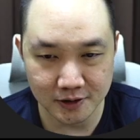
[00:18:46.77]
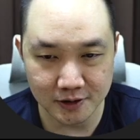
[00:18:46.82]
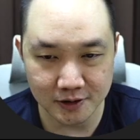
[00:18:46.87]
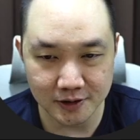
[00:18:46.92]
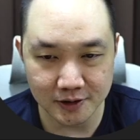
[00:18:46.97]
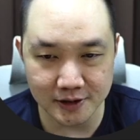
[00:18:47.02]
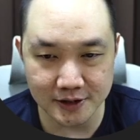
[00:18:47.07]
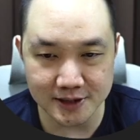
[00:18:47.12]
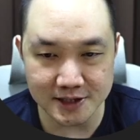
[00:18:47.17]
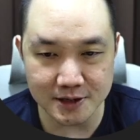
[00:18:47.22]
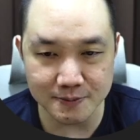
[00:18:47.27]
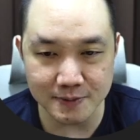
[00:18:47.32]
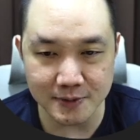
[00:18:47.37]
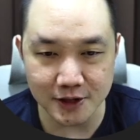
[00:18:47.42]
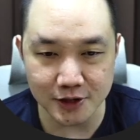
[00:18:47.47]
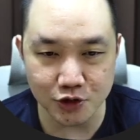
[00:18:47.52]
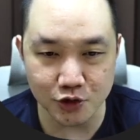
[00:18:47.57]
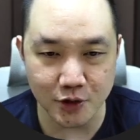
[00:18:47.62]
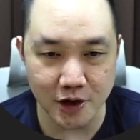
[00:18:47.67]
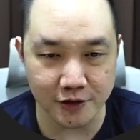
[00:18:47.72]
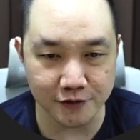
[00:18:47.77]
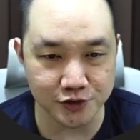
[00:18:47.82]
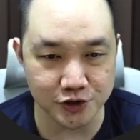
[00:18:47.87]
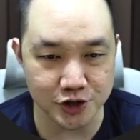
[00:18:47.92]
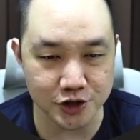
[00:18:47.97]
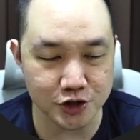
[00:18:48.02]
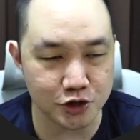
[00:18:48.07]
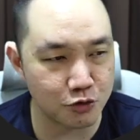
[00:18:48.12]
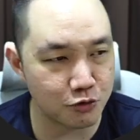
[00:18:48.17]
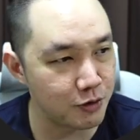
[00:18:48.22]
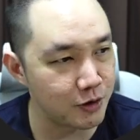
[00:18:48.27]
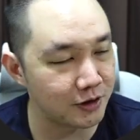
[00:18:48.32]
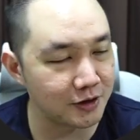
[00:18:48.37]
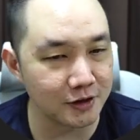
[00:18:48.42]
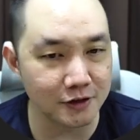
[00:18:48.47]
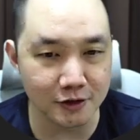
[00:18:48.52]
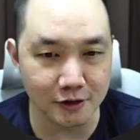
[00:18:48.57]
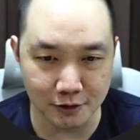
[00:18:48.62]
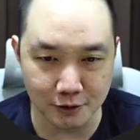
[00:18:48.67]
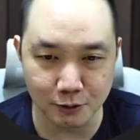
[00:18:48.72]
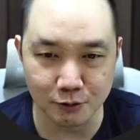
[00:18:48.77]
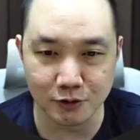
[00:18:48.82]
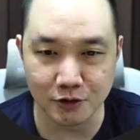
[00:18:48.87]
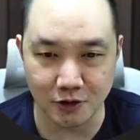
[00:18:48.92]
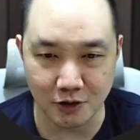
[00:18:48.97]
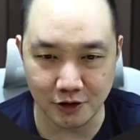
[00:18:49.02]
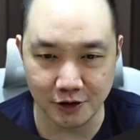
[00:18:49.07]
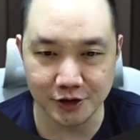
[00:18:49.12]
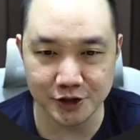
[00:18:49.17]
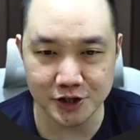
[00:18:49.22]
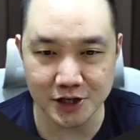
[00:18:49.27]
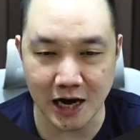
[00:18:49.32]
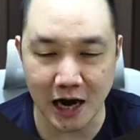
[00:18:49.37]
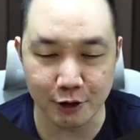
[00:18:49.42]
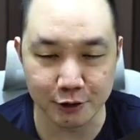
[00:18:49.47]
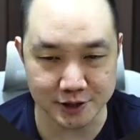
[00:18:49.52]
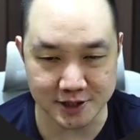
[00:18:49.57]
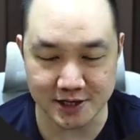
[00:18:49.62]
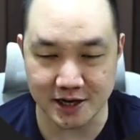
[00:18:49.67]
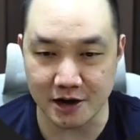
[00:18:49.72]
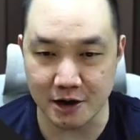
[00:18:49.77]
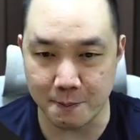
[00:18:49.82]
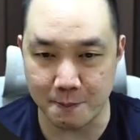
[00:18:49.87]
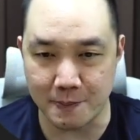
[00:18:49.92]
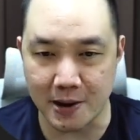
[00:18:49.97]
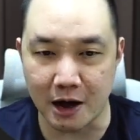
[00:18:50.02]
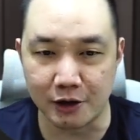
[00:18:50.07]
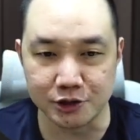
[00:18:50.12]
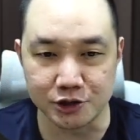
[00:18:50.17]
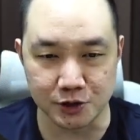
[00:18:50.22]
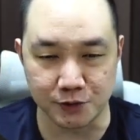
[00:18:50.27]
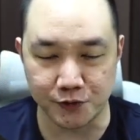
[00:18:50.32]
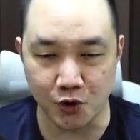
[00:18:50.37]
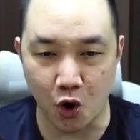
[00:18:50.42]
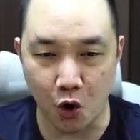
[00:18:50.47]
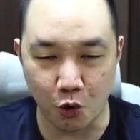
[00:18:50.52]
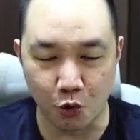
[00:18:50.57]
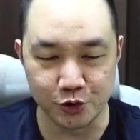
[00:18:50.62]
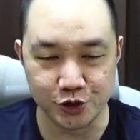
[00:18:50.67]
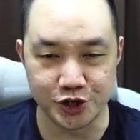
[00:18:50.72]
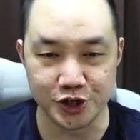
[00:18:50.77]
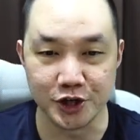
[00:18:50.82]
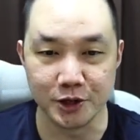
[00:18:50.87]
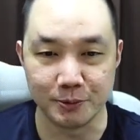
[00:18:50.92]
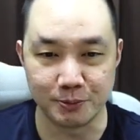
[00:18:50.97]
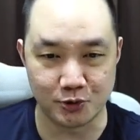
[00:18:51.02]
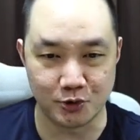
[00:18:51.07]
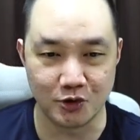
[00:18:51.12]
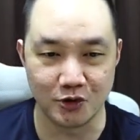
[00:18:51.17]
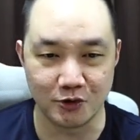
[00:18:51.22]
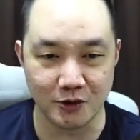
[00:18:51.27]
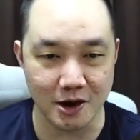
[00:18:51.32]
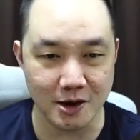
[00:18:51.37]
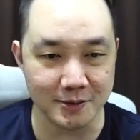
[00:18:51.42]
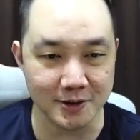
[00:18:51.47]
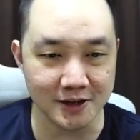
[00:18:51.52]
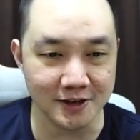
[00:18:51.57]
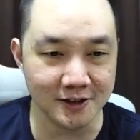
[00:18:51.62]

does it mean you have just created new knowledge outside the bounds of your original programming?